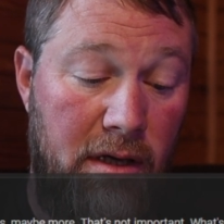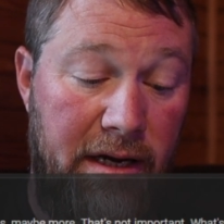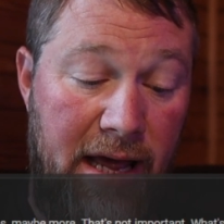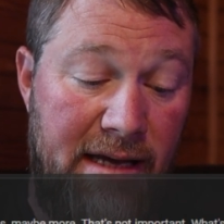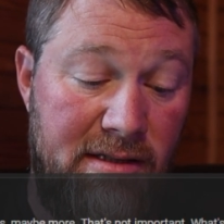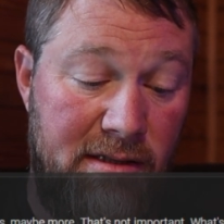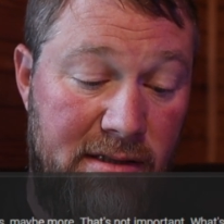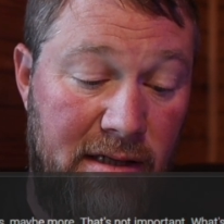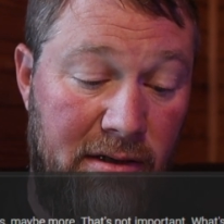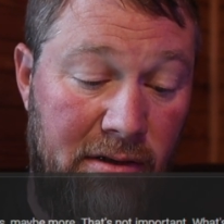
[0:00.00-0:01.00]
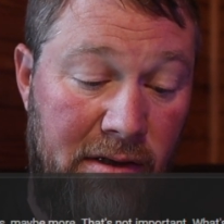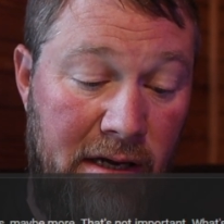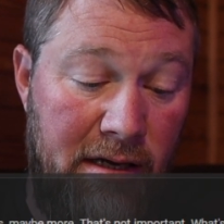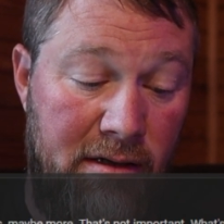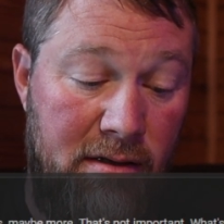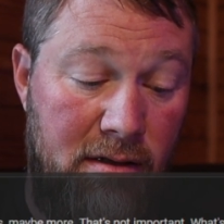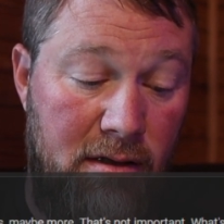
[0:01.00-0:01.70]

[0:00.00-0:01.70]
It hasn't settled yet.